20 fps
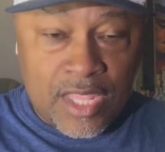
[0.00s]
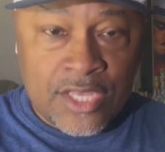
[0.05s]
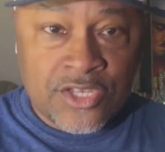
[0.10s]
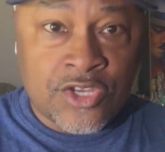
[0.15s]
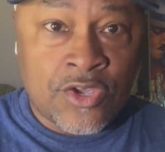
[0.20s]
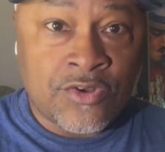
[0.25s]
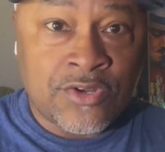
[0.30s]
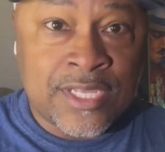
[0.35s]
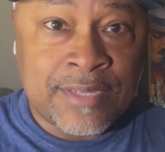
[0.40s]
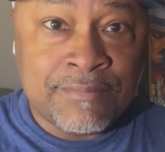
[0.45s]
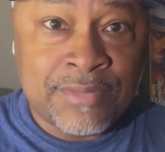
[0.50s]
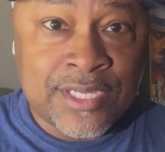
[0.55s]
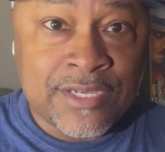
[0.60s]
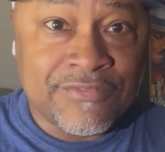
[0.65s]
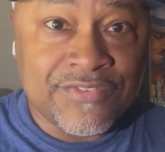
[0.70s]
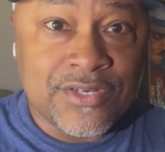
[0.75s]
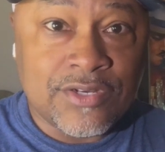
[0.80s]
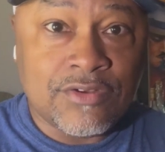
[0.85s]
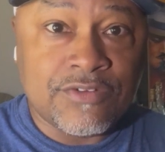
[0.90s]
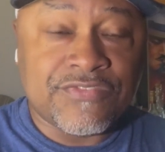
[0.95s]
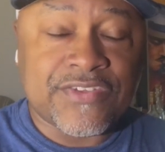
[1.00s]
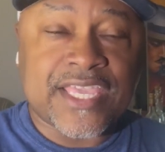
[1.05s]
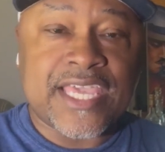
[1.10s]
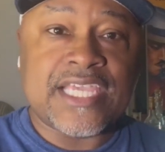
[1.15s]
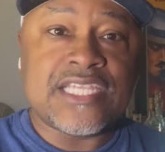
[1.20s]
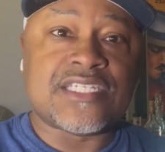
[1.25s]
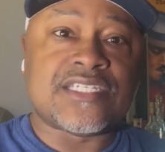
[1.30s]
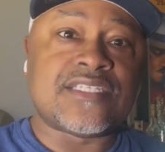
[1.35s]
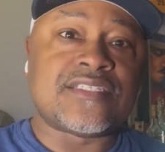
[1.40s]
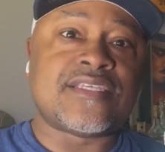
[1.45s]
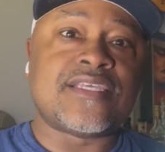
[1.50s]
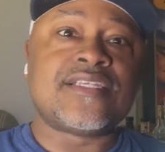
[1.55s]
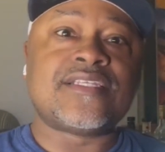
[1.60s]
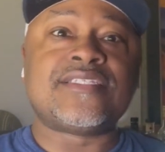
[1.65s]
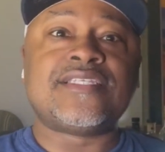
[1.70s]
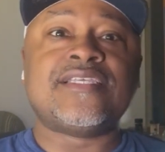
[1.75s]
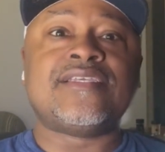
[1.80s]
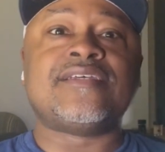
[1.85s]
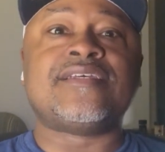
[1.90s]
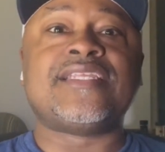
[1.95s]
Turn on that bell for notifications, and
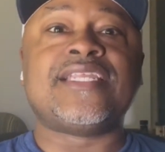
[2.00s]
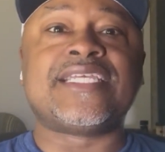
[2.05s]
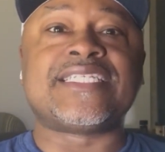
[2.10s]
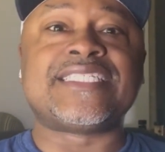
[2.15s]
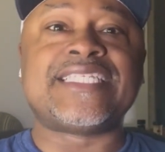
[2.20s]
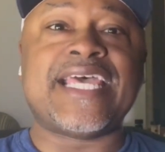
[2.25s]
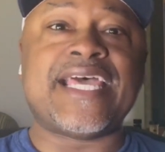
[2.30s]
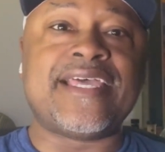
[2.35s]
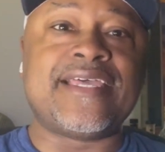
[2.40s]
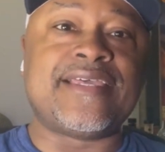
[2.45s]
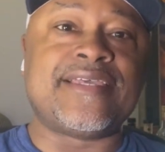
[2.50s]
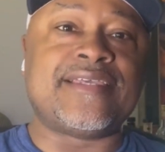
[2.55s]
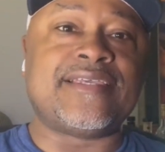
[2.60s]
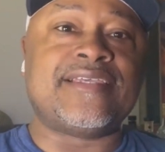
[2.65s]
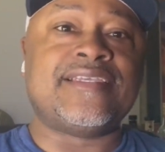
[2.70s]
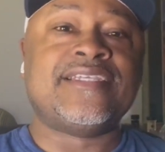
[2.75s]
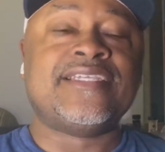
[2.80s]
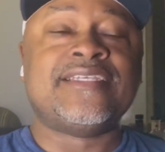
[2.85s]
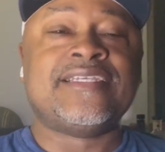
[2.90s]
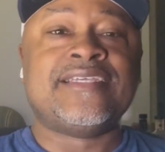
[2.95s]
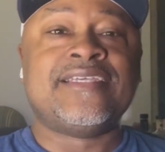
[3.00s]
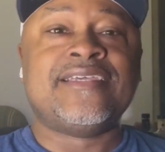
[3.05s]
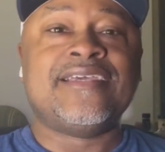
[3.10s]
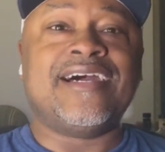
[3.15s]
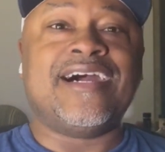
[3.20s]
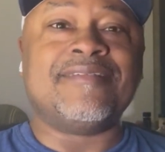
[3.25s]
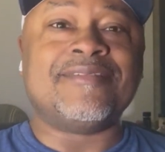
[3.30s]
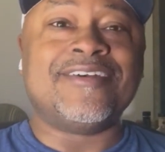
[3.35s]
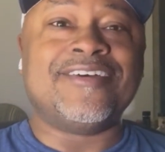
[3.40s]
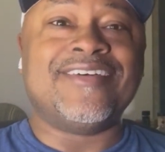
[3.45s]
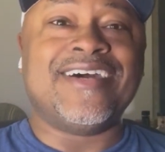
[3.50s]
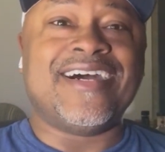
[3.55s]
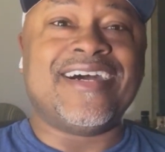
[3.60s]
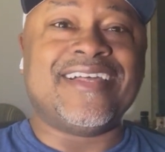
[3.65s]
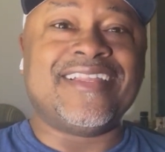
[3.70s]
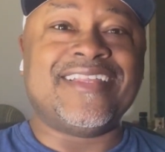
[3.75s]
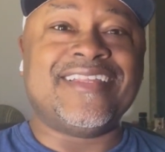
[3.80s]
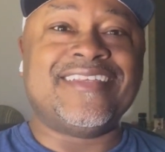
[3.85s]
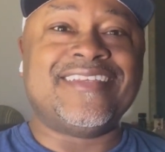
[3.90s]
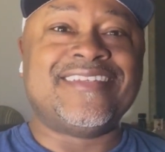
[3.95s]
until next time, I'm going to
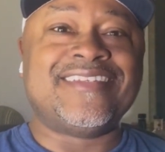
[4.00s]
holler.